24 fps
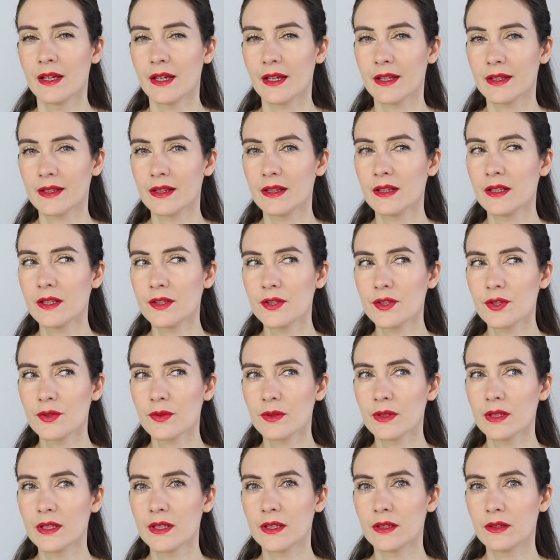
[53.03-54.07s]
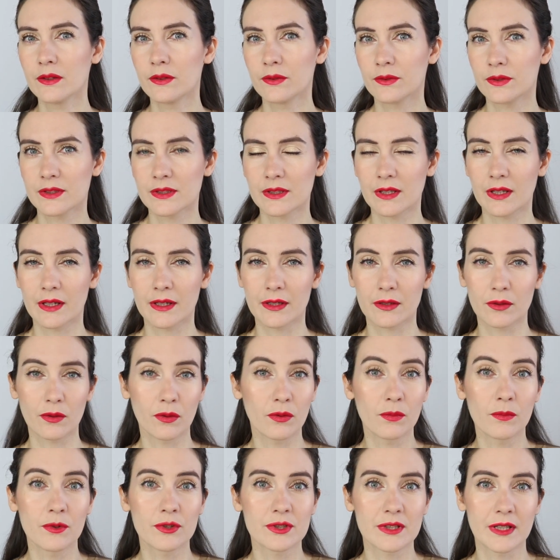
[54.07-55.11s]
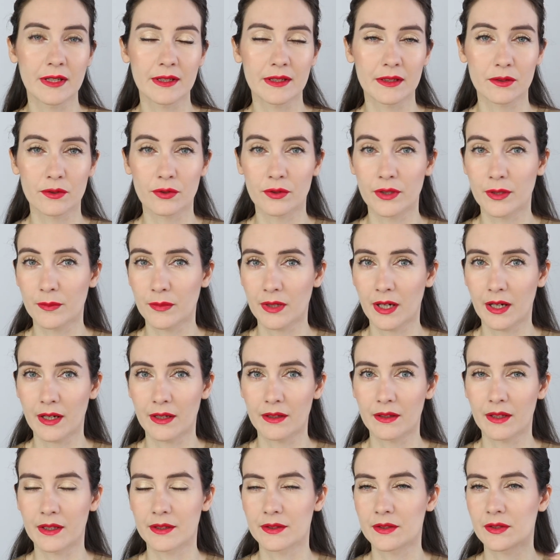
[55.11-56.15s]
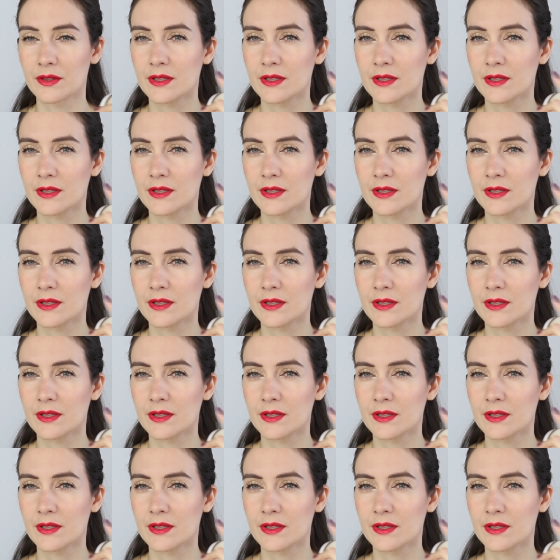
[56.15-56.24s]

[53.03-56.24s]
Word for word: it literally looks like almost like a cream highlighter.